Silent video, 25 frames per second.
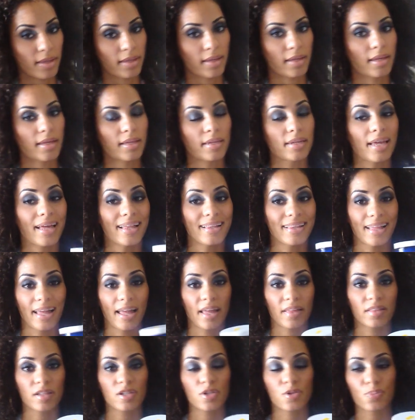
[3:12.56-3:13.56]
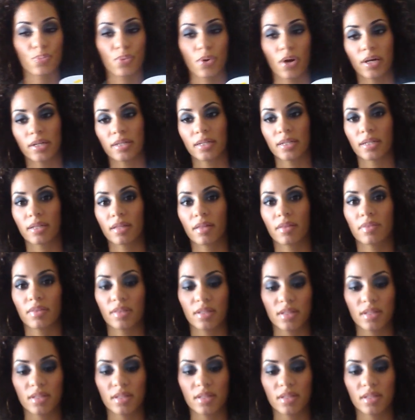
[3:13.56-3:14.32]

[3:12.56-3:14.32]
And I like this product.